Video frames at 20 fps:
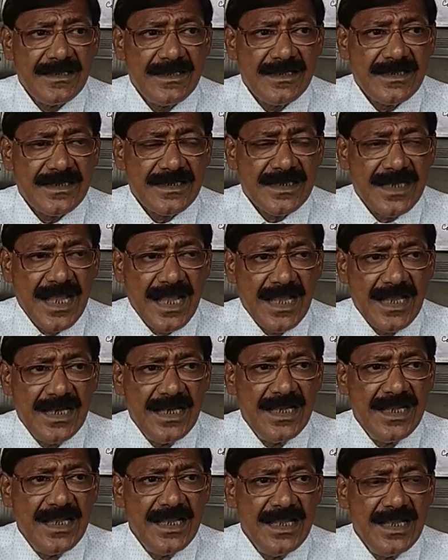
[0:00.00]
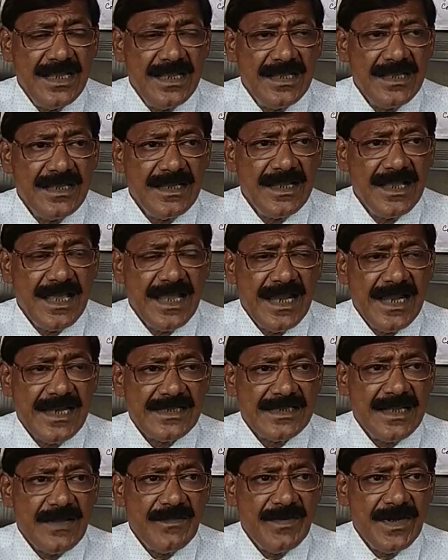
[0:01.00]
struggling
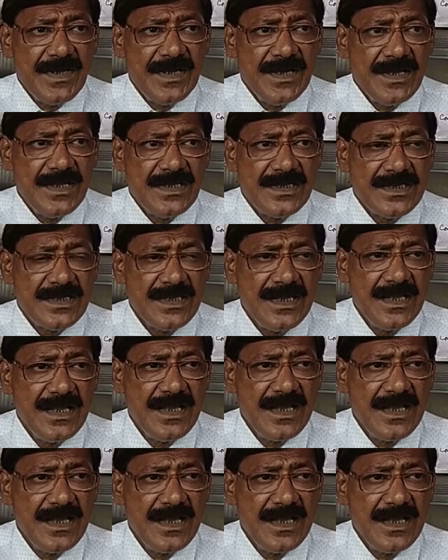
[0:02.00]
against the British,